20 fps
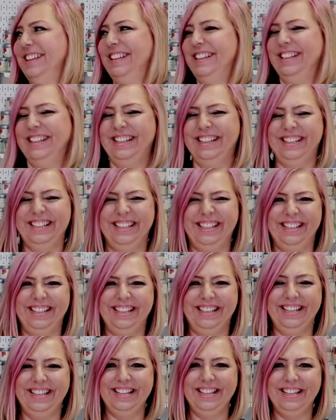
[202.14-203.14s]

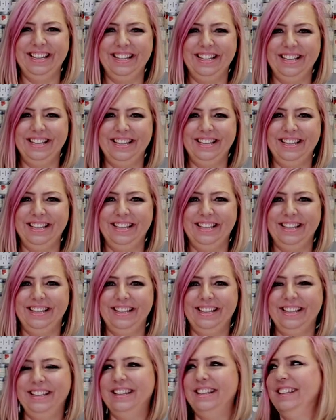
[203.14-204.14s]

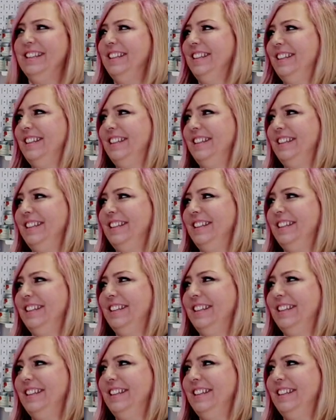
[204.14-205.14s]

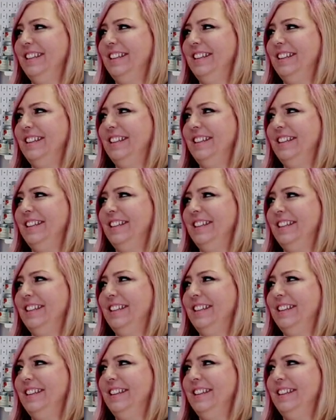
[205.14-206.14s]

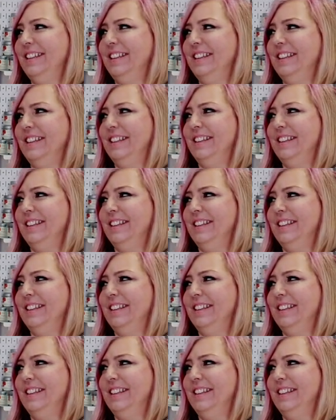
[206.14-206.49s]
(silent)